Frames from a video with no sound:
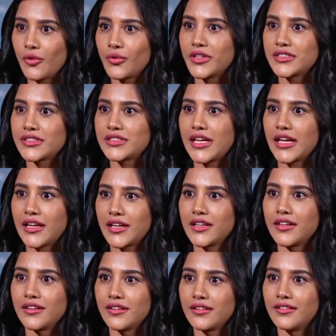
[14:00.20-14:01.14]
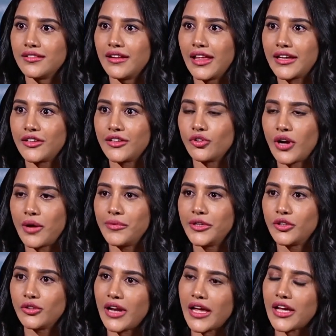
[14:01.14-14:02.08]
it is taking like you know coming
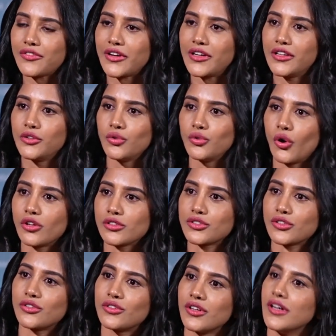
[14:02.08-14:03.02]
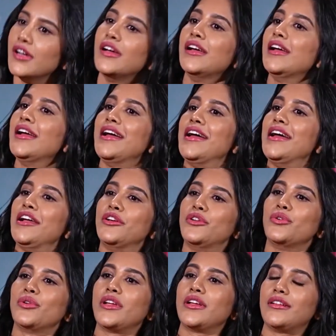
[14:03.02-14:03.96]
to life and you also
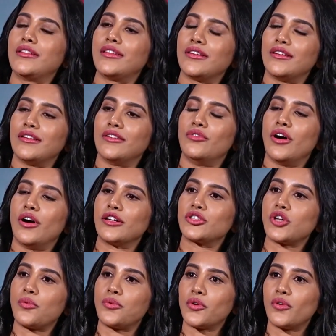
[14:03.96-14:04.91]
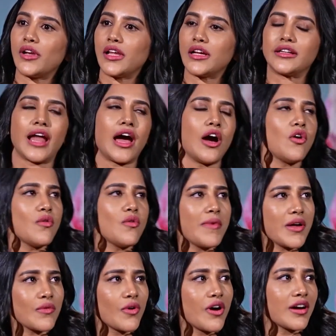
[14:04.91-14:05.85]
during the workshop you were like now my
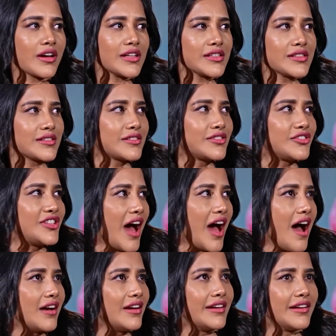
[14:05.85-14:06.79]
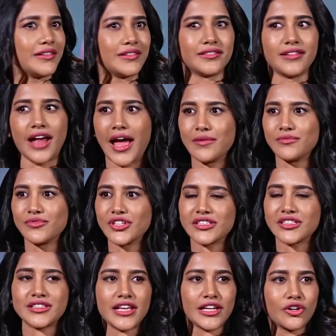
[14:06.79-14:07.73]
work is done i'm mm.
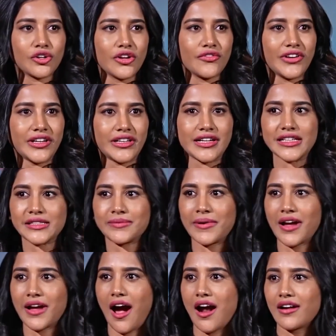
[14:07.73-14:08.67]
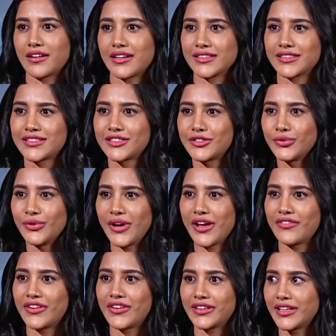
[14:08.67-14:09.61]
just like gonna witness my artist do hmm.
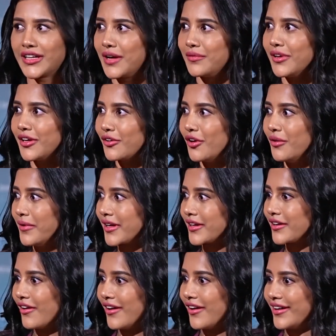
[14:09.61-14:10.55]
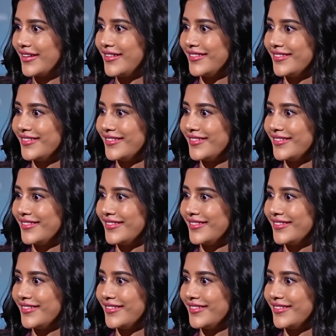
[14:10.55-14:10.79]
everything i'm like oh my god